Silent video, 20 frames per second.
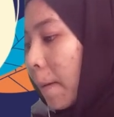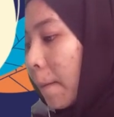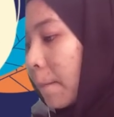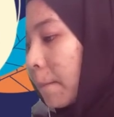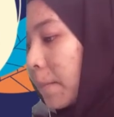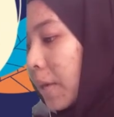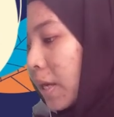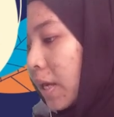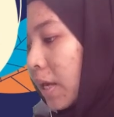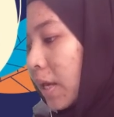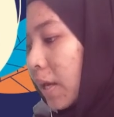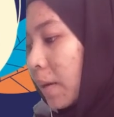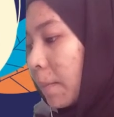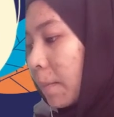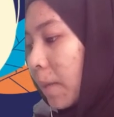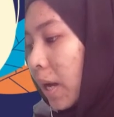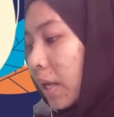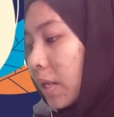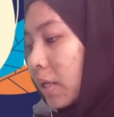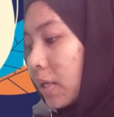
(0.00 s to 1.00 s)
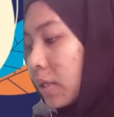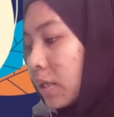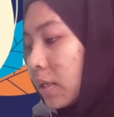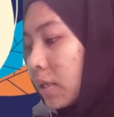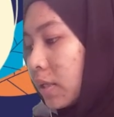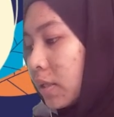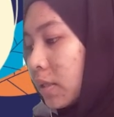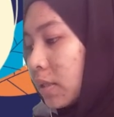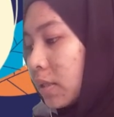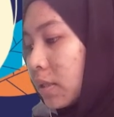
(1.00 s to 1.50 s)
being
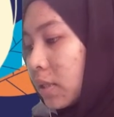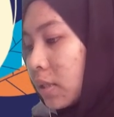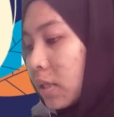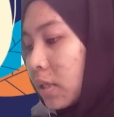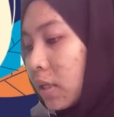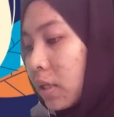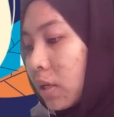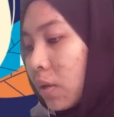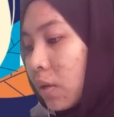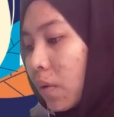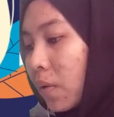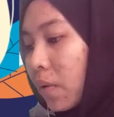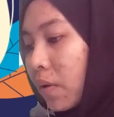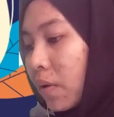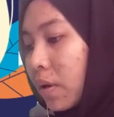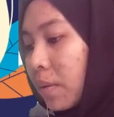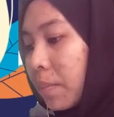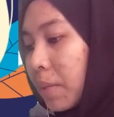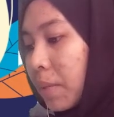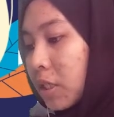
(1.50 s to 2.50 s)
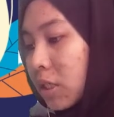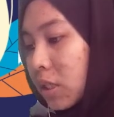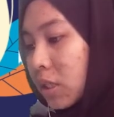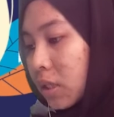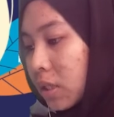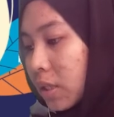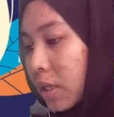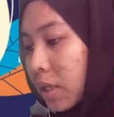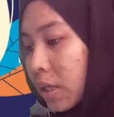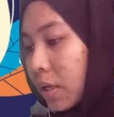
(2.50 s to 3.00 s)
minor third or a major
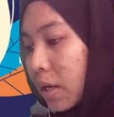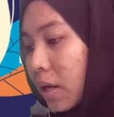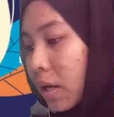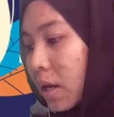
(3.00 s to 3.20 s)
third.